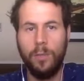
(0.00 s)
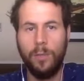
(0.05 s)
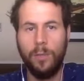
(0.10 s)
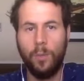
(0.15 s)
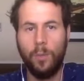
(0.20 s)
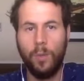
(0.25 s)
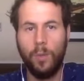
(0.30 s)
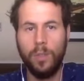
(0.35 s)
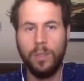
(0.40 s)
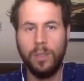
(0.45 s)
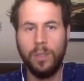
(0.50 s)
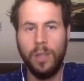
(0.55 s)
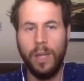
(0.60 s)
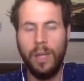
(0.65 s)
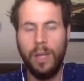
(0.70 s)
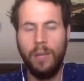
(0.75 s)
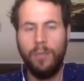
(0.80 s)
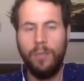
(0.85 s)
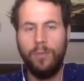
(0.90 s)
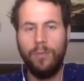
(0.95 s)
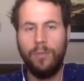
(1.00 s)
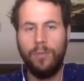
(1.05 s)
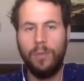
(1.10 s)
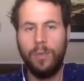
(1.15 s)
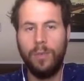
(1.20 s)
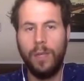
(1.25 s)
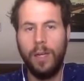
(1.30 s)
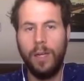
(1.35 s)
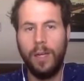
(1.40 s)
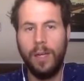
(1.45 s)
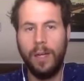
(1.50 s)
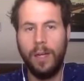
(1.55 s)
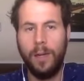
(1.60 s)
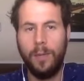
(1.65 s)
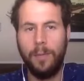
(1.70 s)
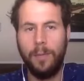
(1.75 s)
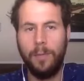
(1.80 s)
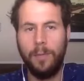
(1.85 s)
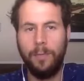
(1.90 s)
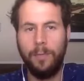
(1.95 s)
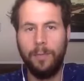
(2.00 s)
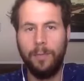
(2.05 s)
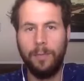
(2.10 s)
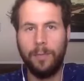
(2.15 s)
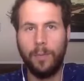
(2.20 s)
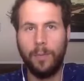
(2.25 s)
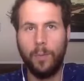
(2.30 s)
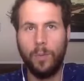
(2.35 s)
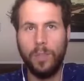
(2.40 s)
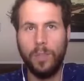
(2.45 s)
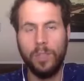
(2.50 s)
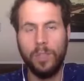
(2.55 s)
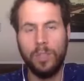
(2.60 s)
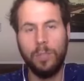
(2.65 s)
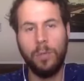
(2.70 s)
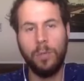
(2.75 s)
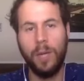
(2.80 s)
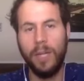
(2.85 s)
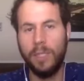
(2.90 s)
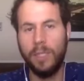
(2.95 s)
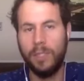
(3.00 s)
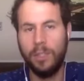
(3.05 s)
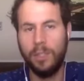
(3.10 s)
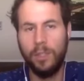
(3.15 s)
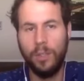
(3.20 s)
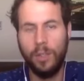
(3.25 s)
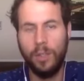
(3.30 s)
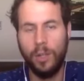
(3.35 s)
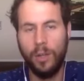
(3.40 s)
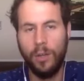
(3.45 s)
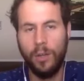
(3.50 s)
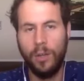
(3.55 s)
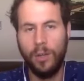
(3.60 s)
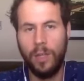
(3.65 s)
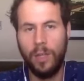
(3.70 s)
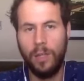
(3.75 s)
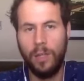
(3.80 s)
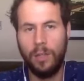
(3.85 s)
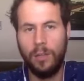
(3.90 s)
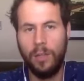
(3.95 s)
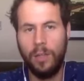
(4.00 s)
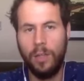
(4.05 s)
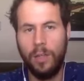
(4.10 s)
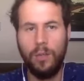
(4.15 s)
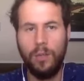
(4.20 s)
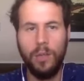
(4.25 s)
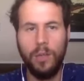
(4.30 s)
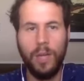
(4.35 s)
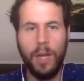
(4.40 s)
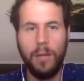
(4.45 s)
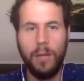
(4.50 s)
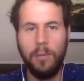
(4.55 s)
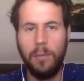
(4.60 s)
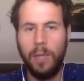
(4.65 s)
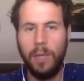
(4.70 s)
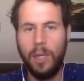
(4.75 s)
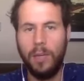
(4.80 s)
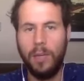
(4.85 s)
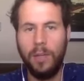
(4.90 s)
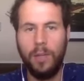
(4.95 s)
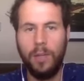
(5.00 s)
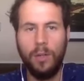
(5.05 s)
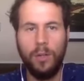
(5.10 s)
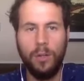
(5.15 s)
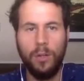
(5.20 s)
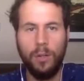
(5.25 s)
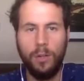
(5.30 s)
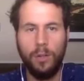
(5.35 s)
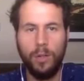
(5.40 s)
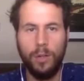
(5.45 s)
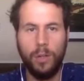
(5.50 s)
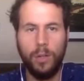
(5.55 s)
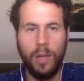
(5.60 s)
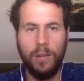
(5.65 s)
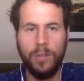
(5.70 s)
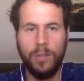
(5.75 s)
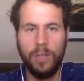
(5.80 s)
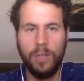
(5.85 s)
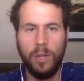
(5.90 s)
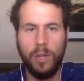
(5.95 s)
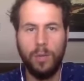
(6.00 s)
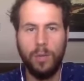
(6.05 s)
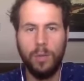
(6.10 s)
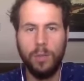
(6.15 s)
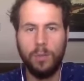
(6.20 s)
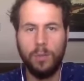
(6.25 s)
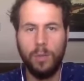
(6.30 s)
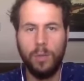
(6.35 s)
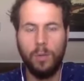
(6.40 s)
life was it surprising to you at all that you had gotten big and that your lifestyle was what it